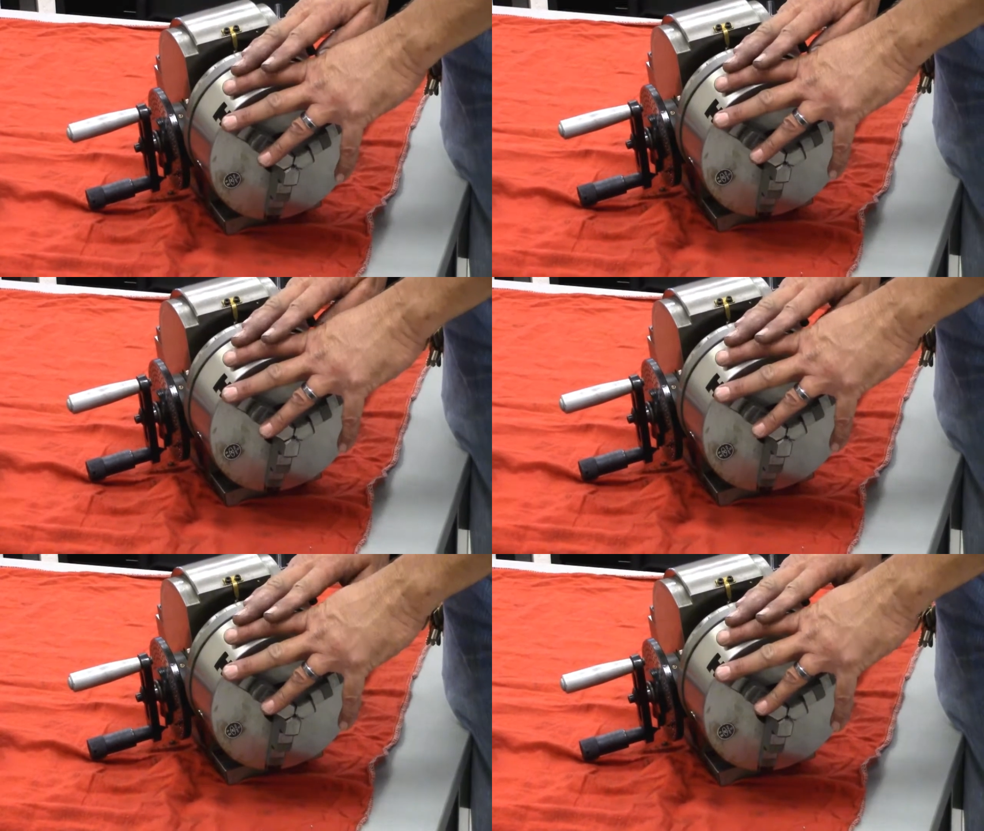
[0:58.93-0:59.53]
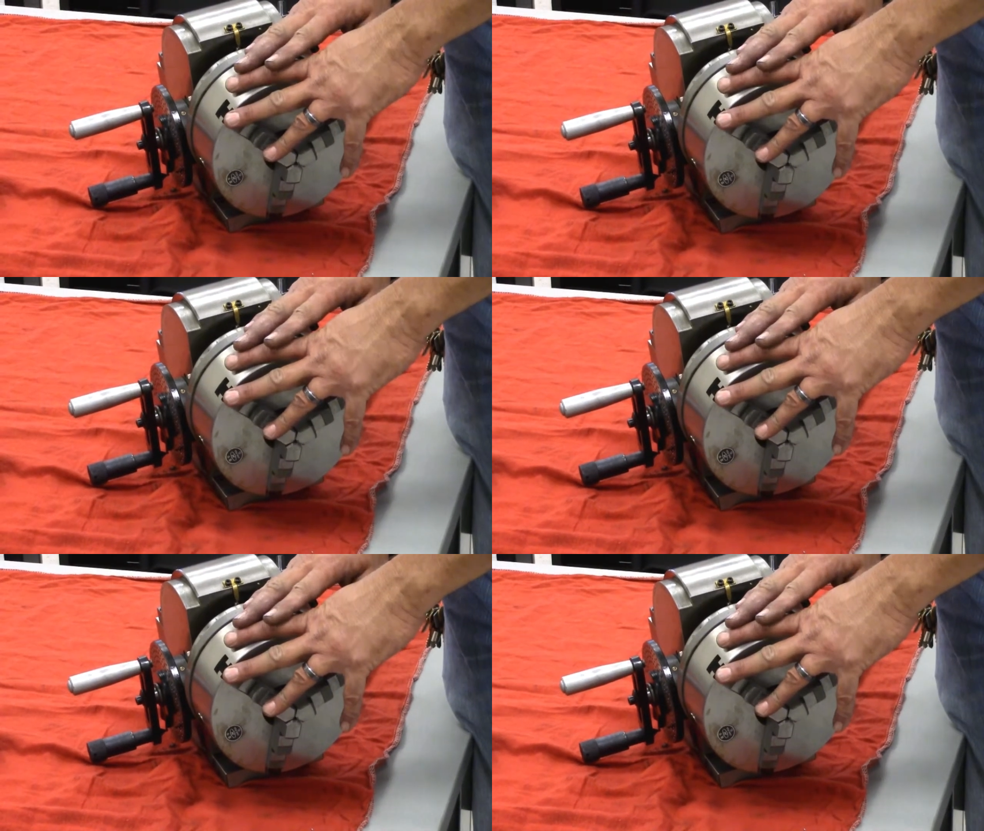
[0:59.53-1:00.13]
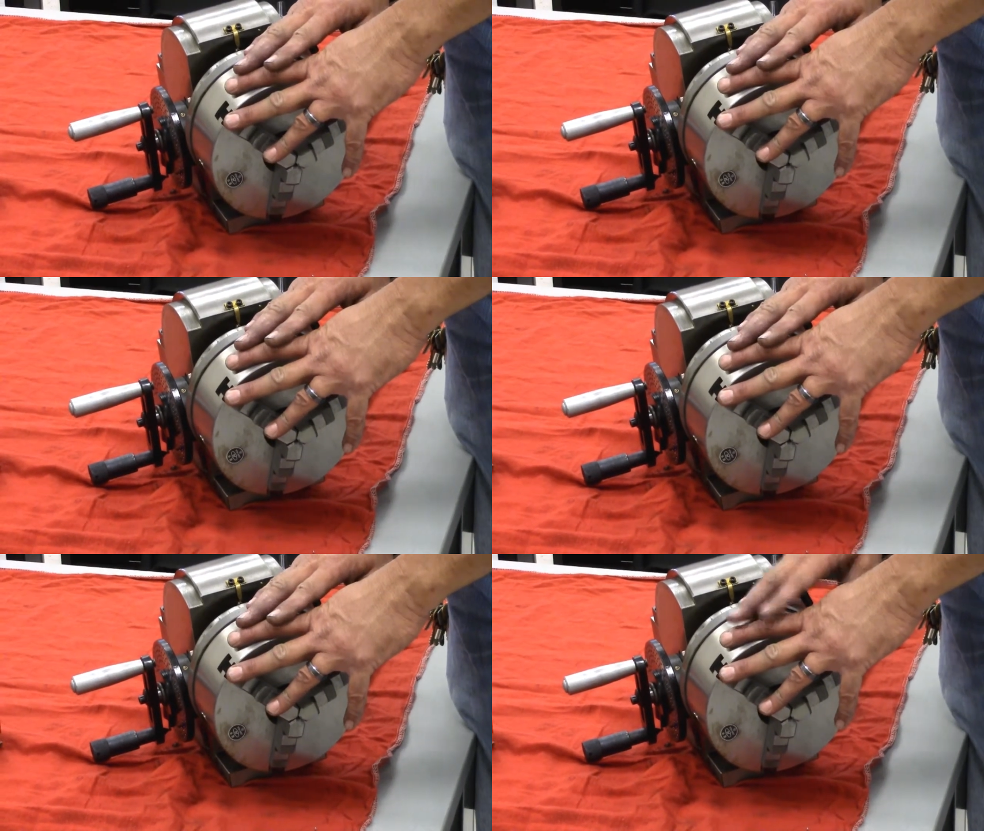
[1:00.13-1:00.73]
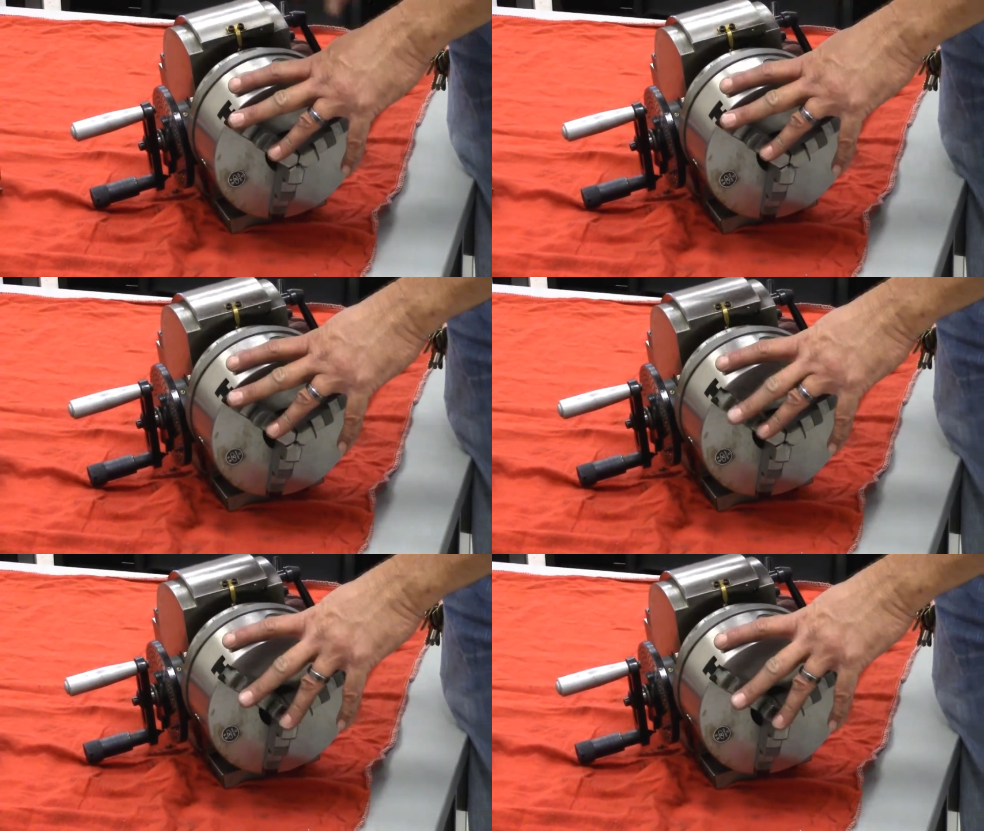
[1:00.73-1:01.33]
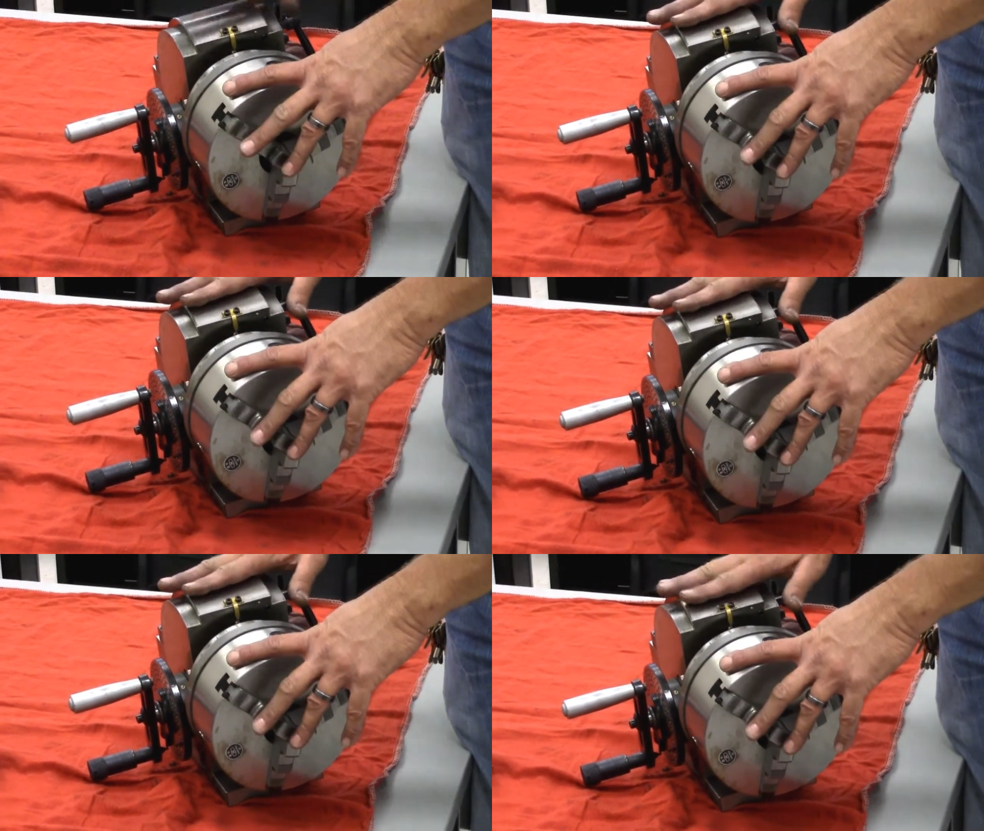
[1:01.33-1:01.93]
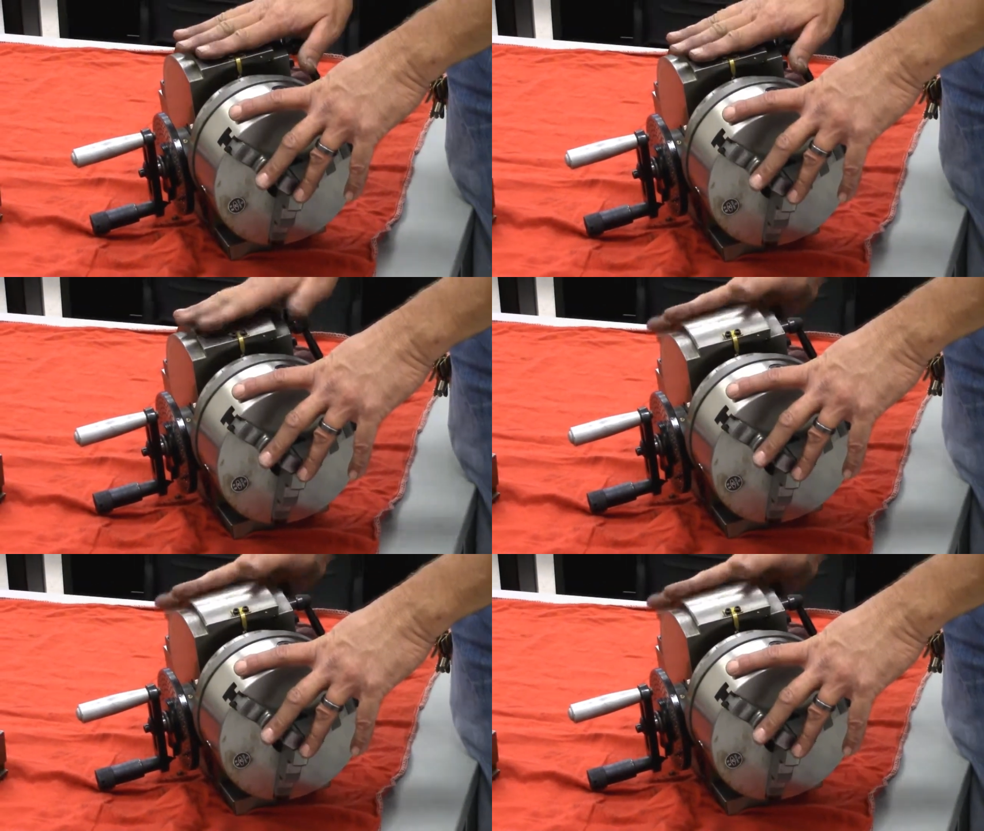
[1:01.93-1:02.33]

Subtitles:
(no speaker visible)